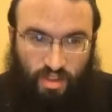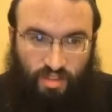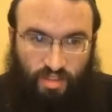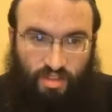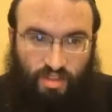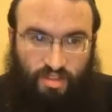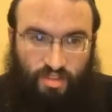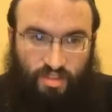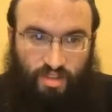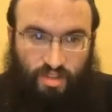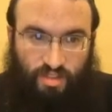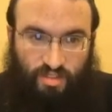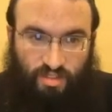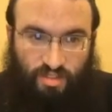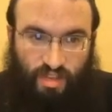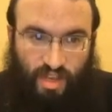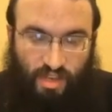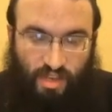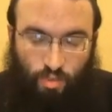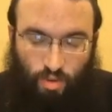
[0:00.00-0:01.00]
that this
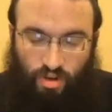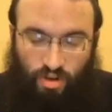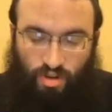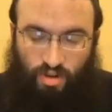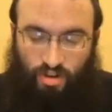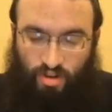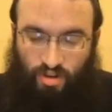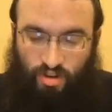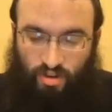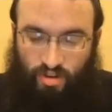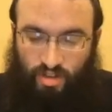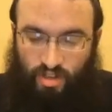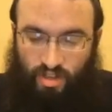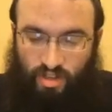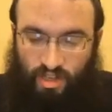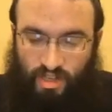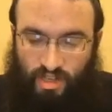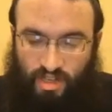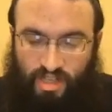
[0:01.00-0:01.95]
day worker,